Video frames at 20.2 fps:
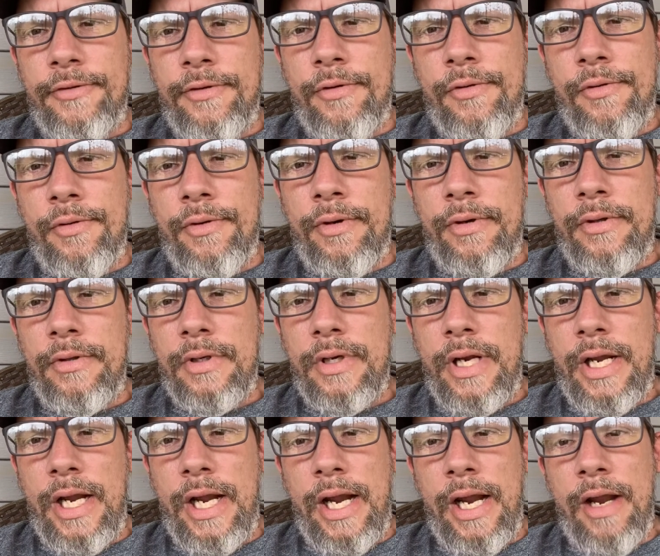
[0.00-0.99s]

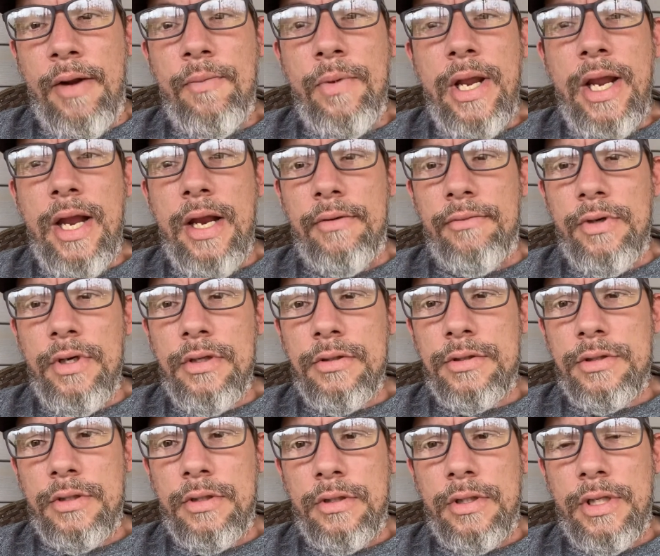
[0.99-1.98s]
And we ain't real
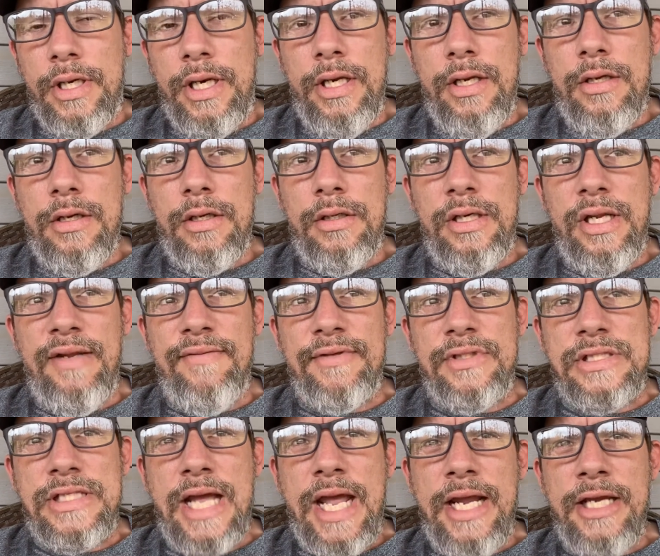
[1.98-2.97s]
sure that he couldn't even
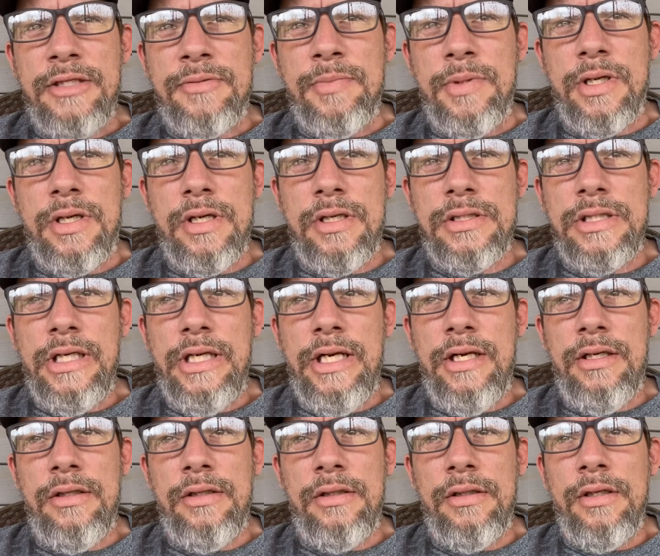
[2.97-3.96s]
taste, because he
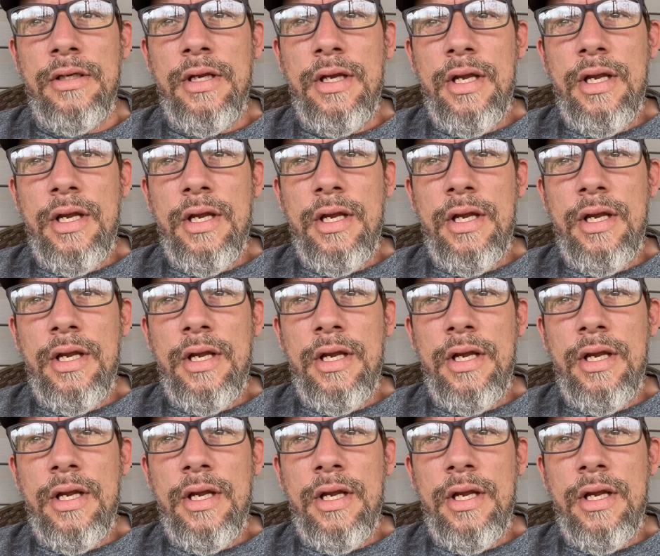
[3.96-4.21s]
didn't